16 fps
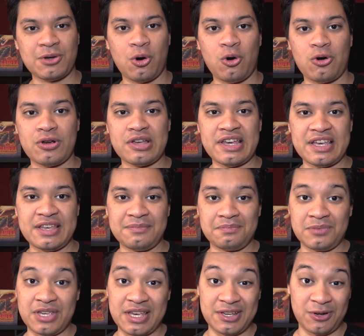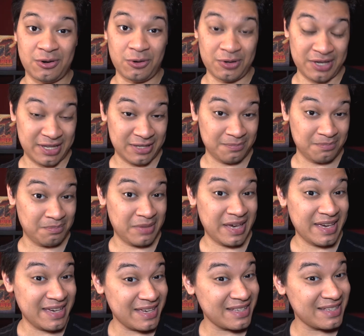or it
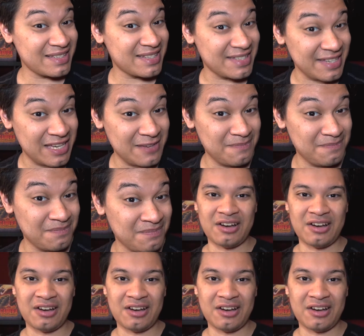may seem.